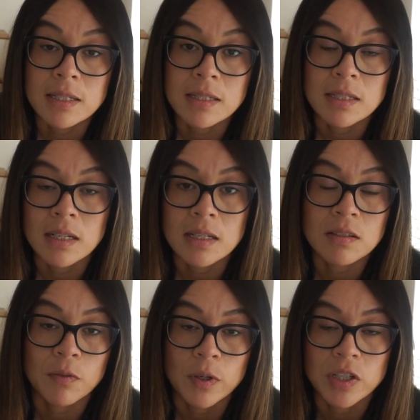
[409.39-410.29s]
to see is
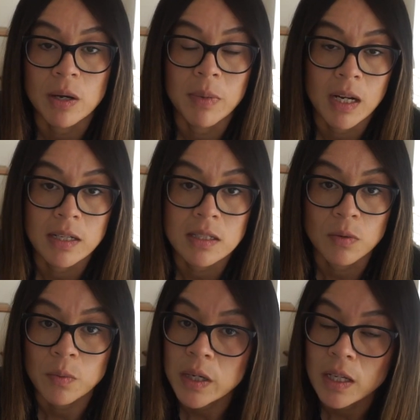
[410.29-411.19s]
for Gemini to
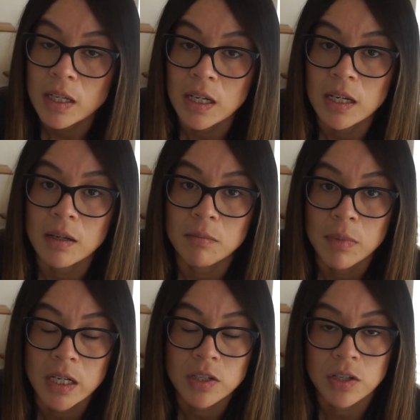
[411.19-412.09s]
really
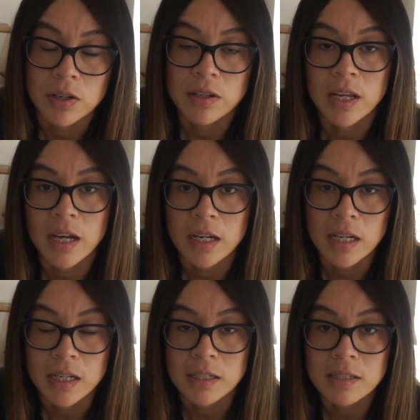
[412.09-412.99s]
make sure that
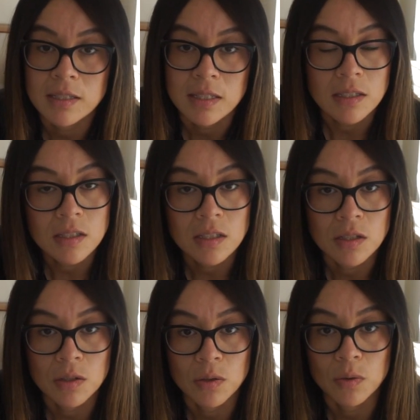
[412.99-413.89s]
it sticks
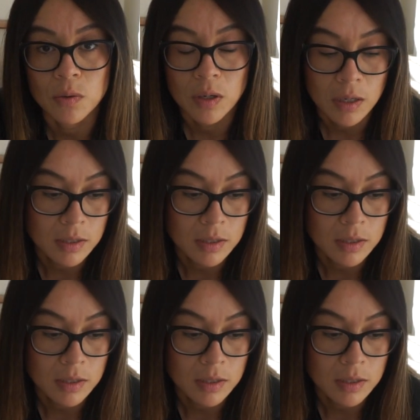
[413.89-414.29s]
to